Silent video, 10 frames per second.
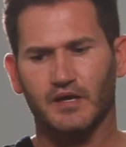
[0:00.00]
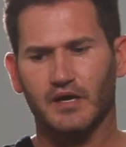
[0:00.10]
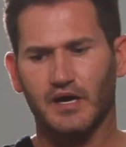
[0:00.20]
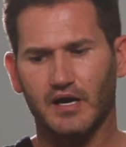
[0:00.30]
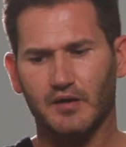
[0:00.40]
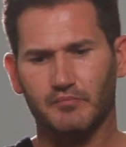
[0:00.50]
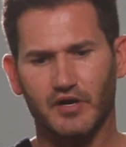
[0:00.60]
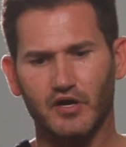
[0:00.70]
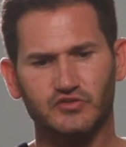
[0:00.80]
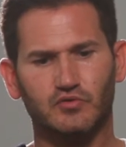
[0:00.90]
Um,
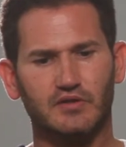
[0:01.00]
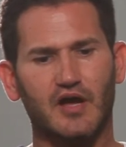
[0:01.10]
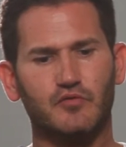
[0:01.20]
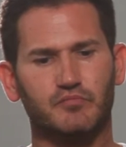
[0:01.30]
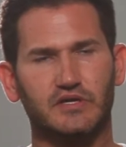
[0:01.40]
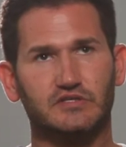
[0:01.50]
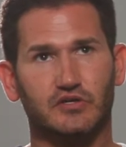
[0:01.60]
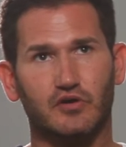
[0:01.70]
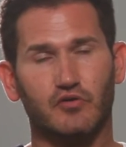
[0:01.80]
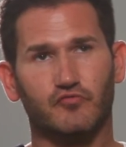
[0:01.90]
that also allowed me to
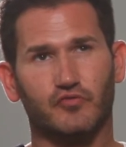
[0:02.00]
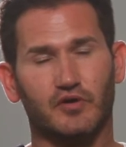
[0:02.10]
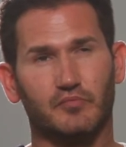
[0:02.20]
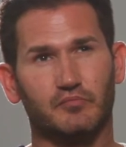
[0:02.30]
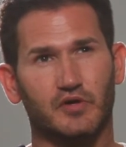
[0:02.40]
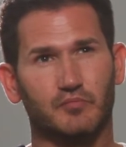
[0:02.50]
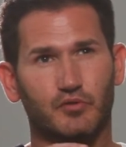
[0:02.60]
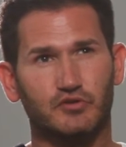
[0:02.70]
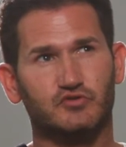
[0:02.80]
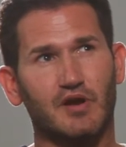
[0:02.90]
go from
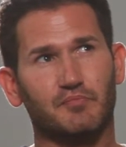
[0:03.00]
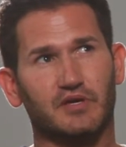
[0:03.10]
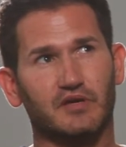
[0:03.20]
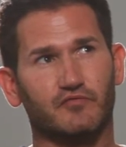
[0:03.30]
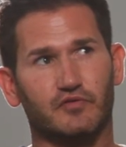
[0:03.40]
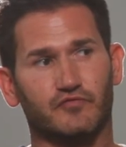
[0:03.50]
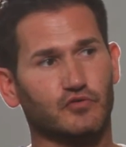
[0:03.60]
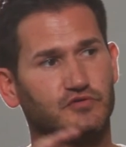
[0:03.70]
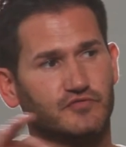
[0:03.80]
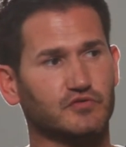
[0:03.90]
bootstrapping it for the
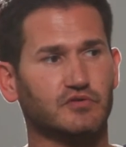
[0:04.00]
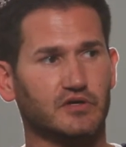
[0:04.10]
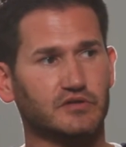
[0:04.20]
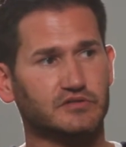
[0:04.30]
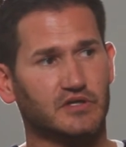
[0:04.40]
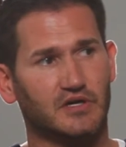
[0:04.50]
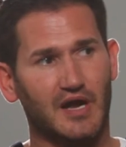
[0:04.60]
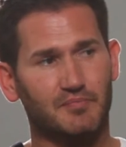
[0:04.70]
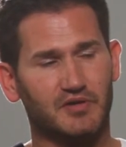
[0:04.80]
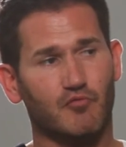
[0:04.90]
first few years.
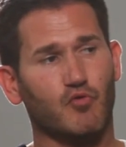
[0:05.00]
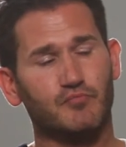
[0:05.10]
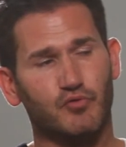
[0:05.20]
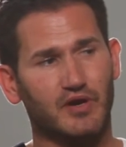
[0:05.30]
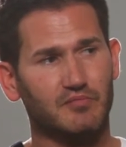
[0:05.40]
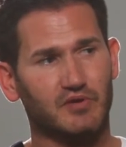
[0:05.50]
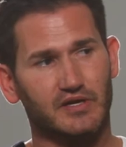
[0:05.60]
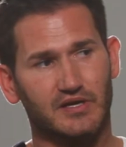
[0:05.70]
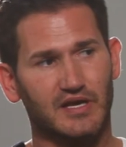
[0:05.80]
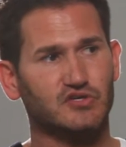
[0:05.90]
I picked up one point eight
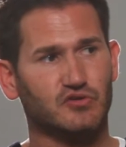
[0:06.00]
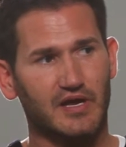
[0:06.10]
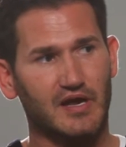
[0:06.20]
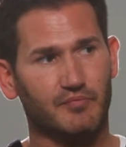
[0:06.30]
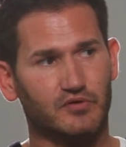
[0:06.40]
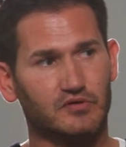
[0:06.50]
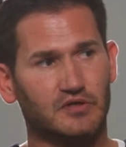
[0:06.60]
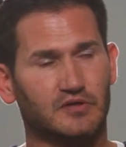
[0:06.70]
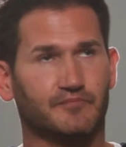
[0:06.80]
million dollars in angel capital.